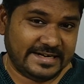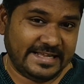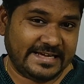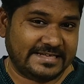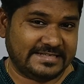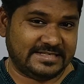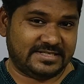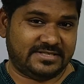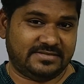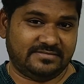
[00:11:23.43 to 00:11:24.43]

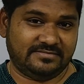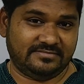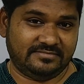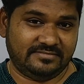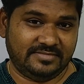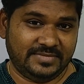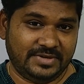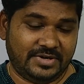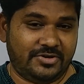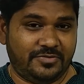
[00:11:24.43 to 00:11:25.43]
Decreases.
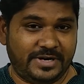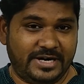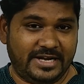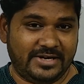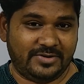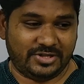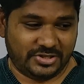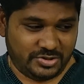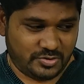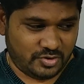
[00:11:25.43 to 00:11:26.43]
Automatically, when the
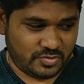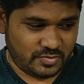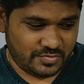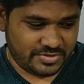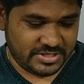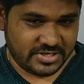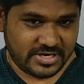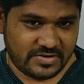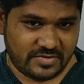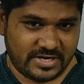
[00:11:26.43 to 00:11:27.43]
stone moves in the
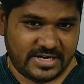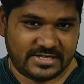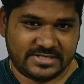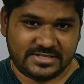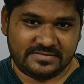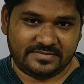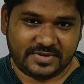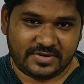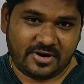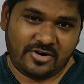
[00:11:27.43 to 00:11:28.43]
downward direction,
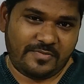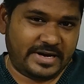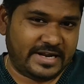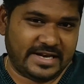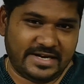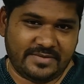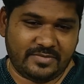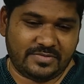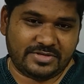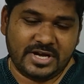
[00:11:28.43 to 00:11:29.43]
automatically it
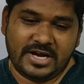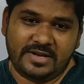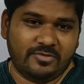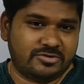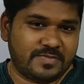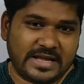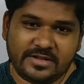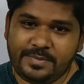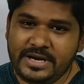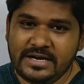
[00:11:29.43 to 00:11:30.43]
moves. It moves by
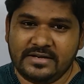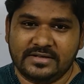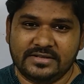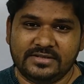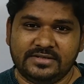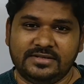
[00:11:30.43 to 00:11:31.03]
the field.